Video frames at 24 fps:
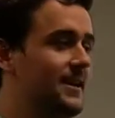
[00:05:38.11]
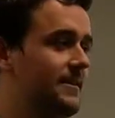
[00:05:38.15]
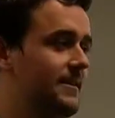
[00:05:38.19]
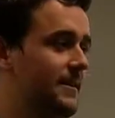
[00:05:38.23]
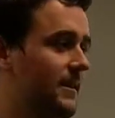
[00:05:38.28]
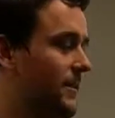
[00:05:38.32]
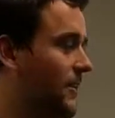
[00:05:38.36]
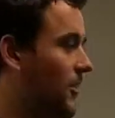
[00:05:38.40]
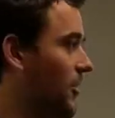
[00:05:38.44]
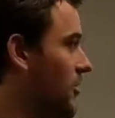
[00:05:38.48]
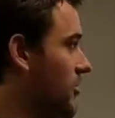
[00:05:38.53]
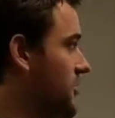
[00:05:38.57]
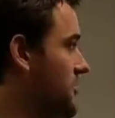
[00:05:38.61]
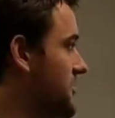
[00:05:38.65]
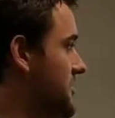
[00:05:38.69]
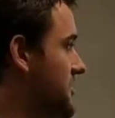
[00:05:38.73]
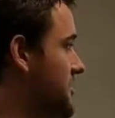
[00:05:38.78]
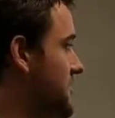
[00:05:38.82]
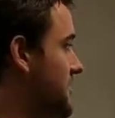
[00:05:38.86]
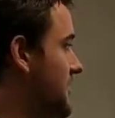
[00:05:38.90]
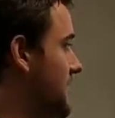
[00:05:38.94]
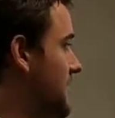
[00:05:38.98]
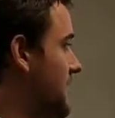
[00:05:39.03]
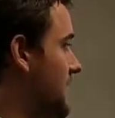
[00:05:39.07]
the
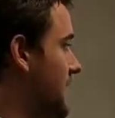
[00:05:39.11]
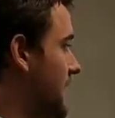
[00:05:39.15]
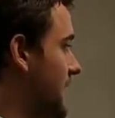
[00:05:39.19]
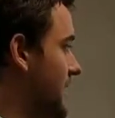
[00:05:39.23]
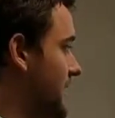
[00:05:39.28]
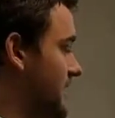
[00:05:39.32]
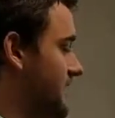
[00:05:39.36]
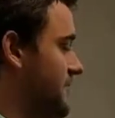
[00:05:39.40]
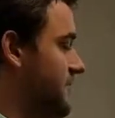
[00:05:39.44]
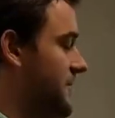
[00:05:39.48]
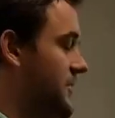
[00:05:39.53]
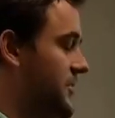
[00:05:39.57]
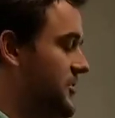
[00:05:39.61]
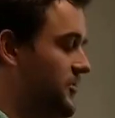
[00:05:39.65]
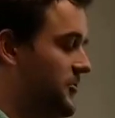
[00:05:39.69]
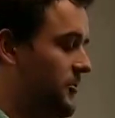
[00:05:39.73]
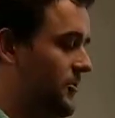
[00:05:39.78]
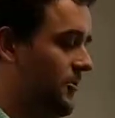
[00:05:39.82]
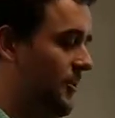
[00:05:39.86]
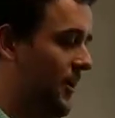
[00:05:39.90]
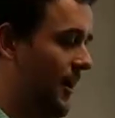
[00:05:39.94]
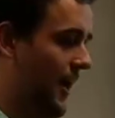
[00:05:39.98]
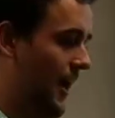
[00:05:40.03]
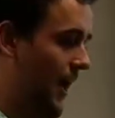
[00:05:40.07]
largest
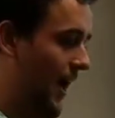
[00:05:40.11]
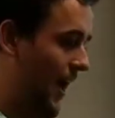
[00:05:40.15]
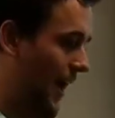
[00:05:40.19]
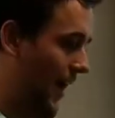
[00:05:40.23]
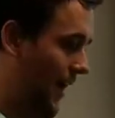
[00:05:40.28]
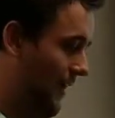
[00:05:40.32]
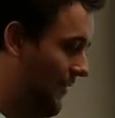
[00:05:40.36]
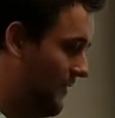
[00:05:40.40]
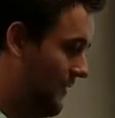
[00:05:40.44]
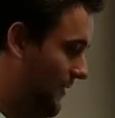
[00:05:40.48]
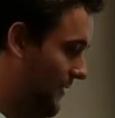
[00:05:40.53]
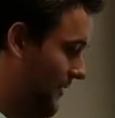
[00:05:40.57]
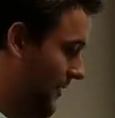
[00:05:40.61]
individual uh,